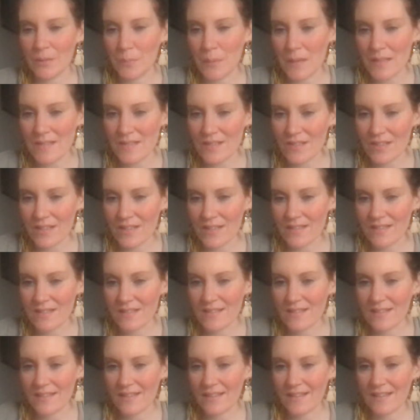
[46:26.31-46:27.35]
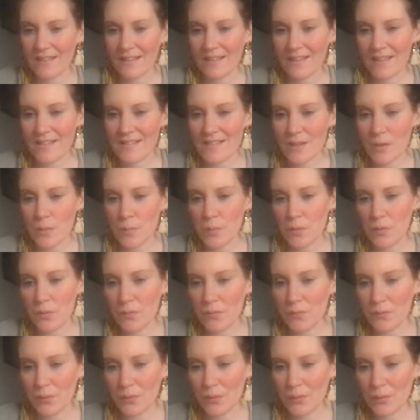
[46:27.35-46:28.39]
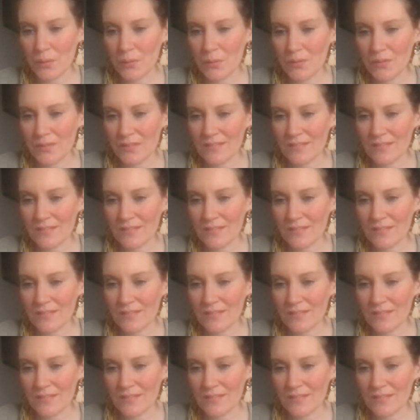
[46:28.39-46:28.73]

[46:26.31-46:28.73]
messages. That's so beautiful.